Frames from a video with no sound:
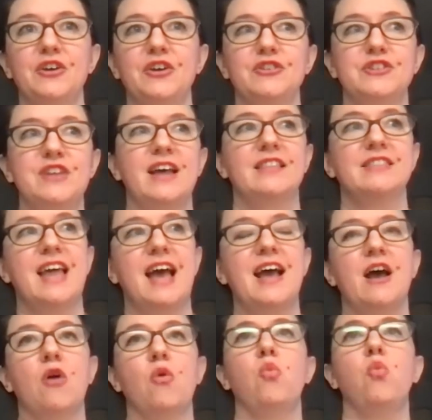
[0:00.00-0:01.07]
that
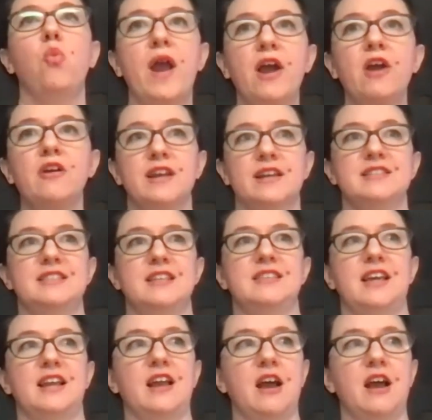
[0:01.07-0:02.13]
awareness that
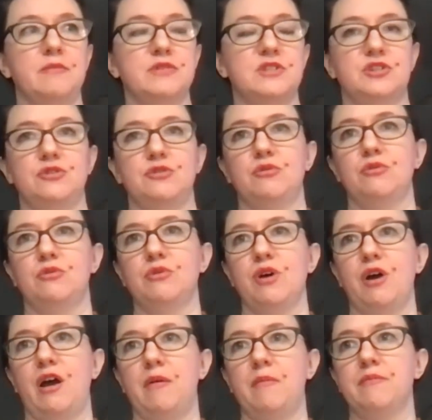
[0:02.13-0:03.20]
then comes to
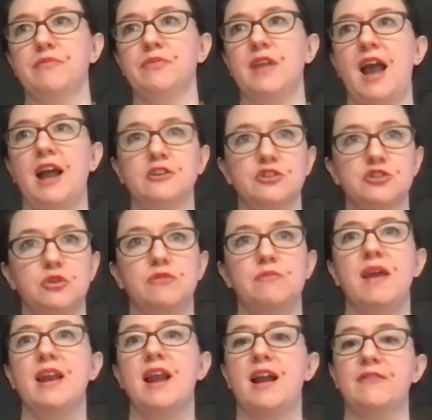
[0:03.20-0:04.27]
actors who
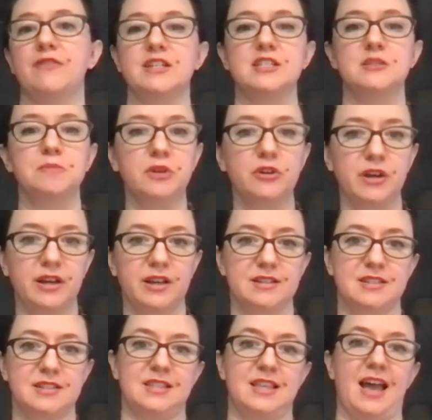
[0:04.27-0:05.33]
may not have
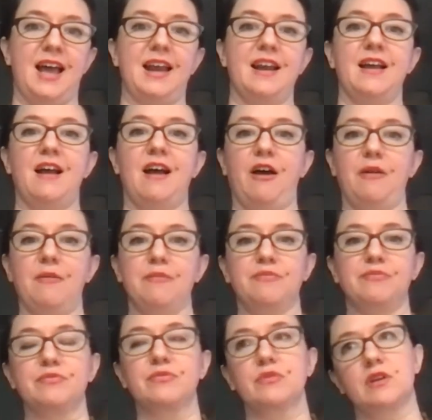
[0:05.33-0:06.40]
experienced that
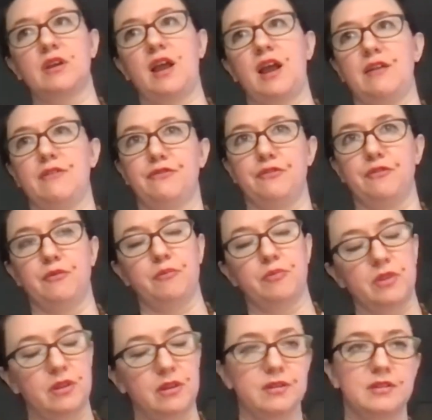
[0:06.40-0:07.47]
kind of
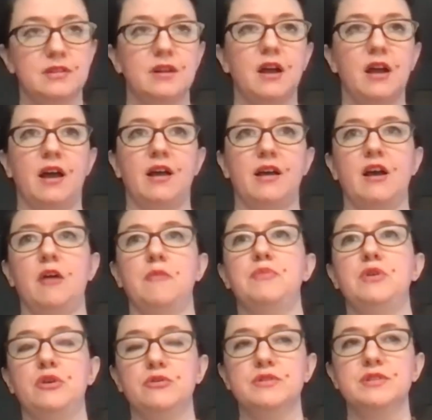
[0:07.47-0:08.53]

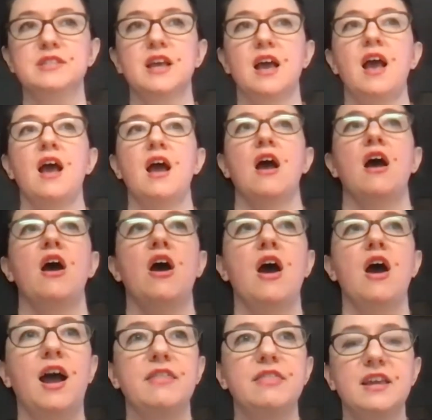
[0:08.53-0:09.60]
abuse,
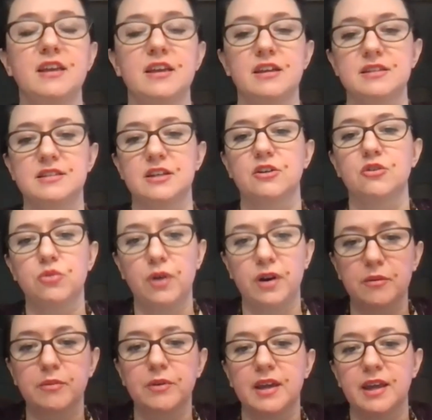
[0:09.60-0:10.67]
I think is
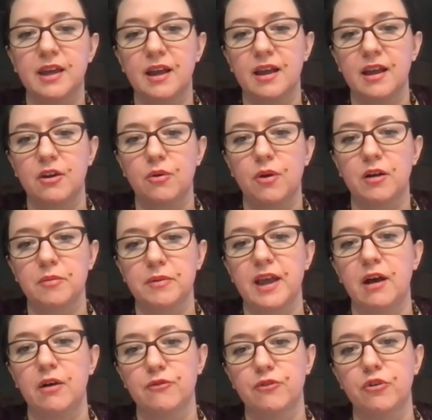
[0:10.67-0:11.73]
incredibly
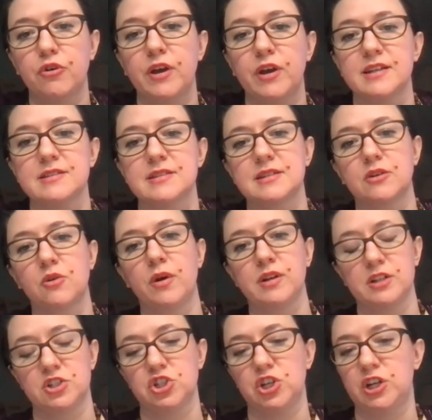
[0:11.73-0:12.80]
helpful and is going
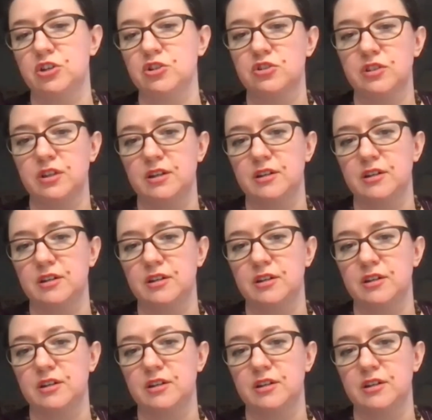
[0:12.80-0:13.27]
to change the